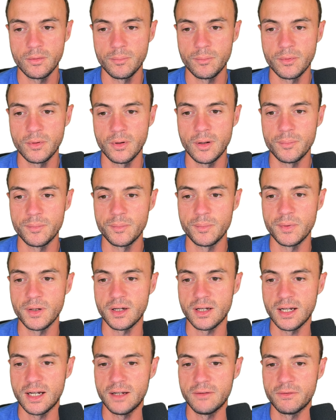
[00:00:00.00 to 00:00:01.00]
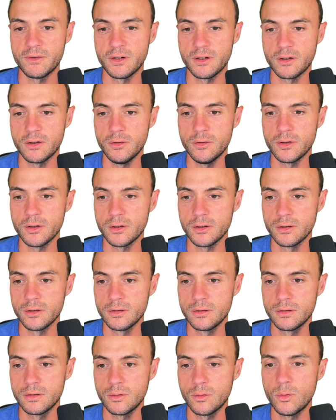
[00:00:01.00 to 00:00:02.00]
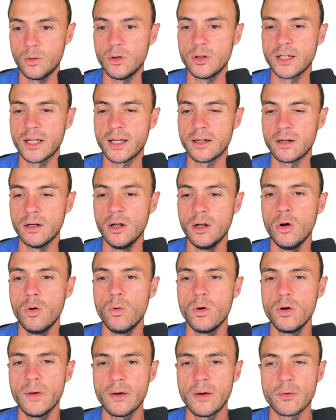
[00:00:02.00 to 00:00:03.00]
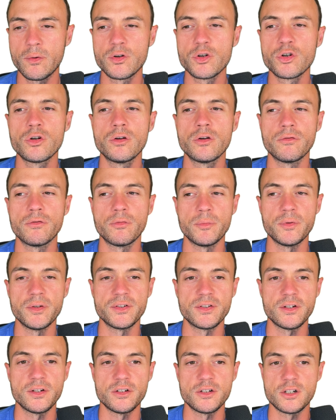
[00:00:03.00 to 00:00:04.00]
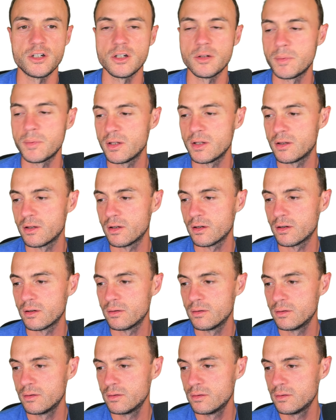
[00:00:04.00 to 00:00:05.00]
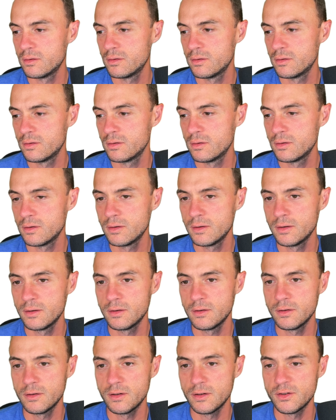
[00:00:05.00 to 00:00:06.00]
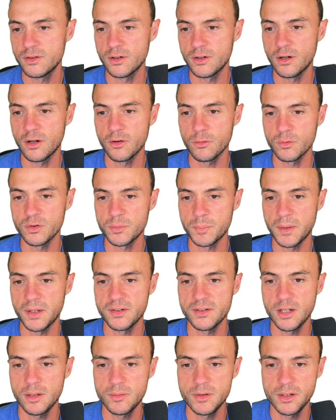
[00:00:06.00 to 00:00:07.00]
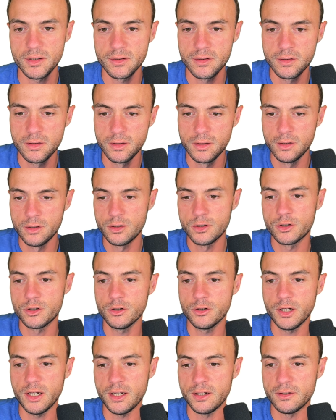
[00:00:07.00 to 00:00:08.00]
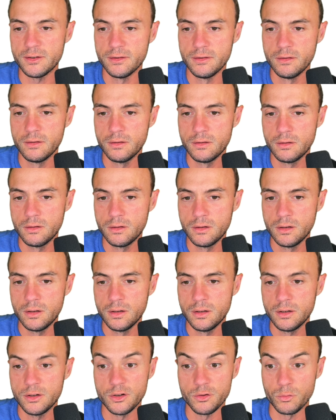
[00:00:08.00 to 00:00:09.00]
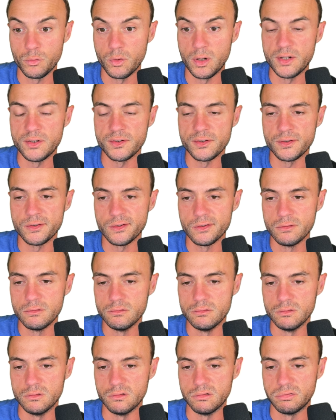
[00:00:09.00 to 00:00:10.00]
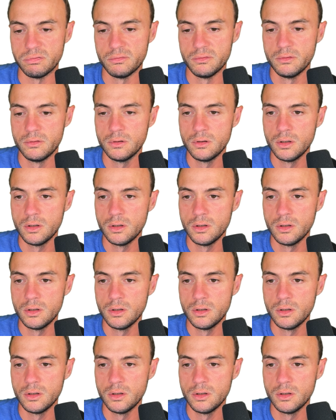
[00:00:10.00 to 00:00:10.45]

I'm going to be a confident coder. Well, hold on. What do I return from this HTTP thing? Is it another response object? Sure ain't. Just raises. Oof.